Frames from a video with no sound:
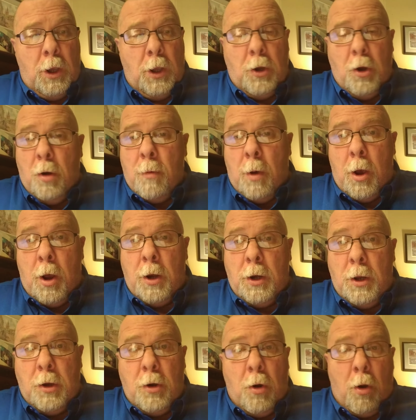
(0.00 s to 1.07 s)
in your mind,
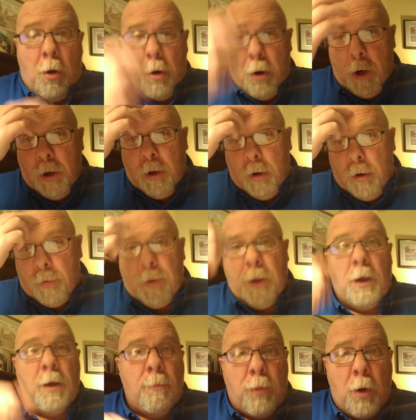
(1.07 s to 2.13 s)
in your heart, in your
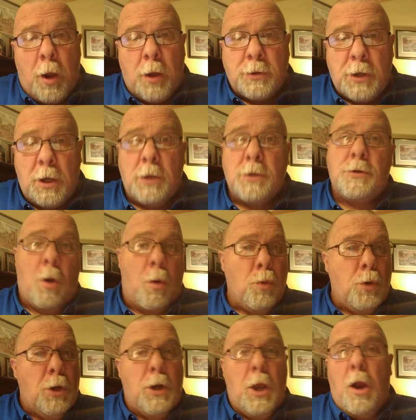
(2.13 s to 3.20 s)
thinking process.
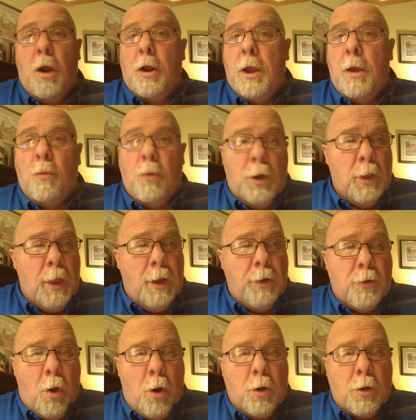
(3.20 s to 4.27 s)
Don't you dare get rid of
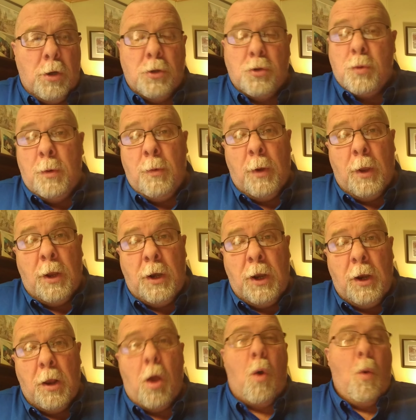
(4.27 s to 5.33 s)
that darkness. We really
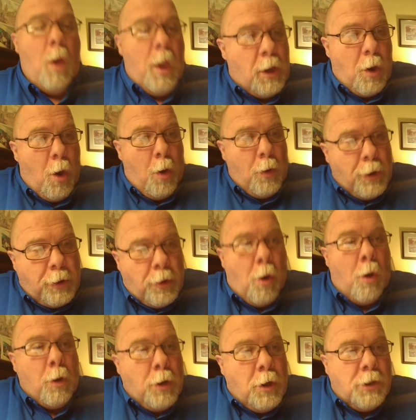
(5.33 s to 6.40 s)
need it. Oh, I called it
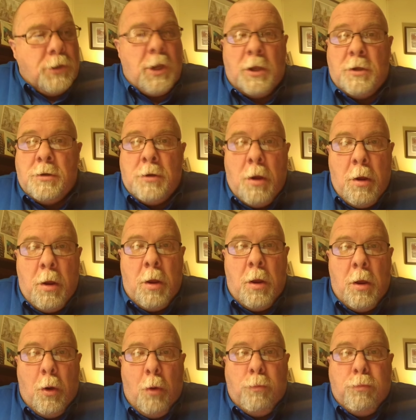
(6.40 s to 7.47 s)
darkness. That's,
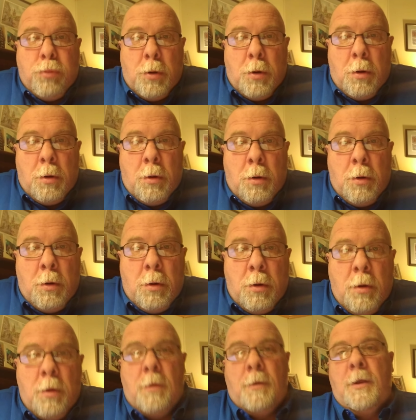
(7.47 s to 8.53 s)
oh,
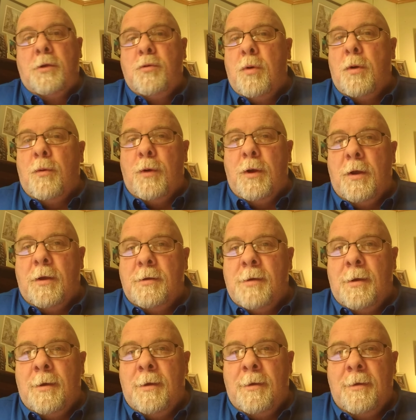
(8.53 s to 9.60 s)
That's what it was.
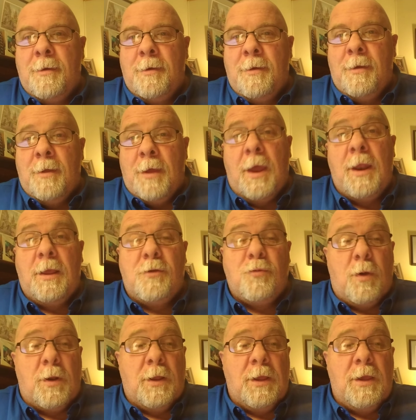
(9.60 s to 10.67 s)
That is
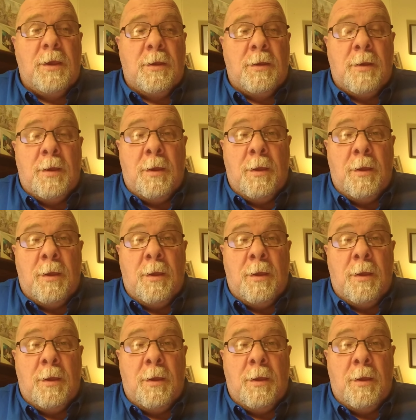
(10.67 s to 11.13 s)
what it is.